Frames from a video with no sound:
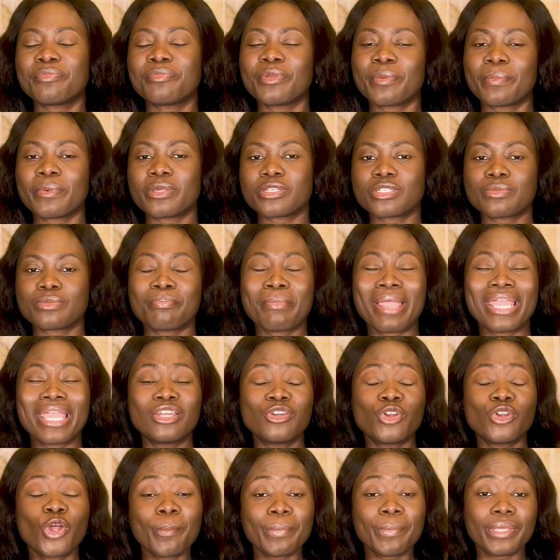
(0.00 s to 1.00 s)
purpose might
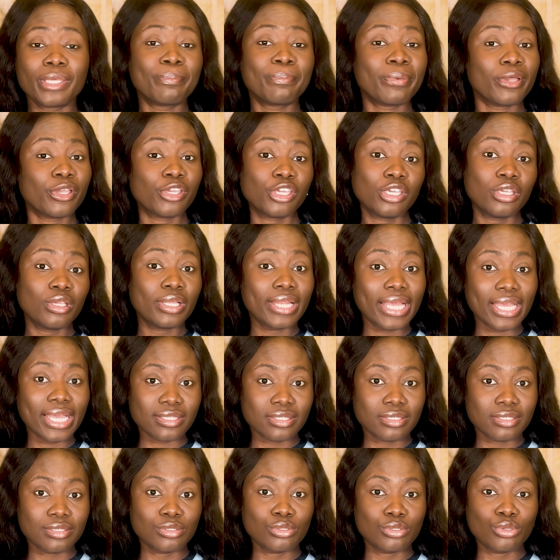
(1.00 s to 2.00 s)
not be peculiar
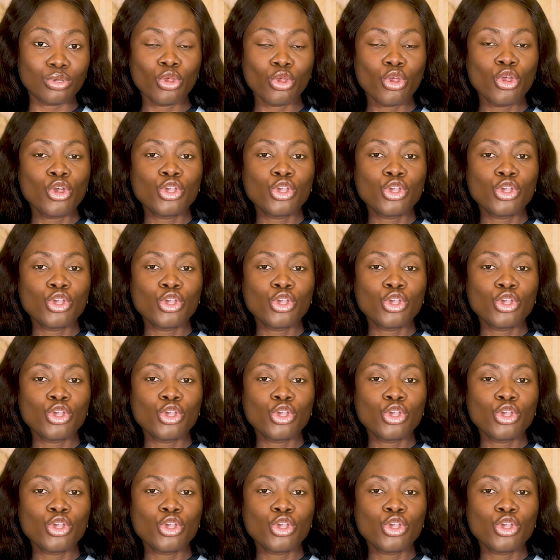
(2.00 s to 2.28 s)
to you.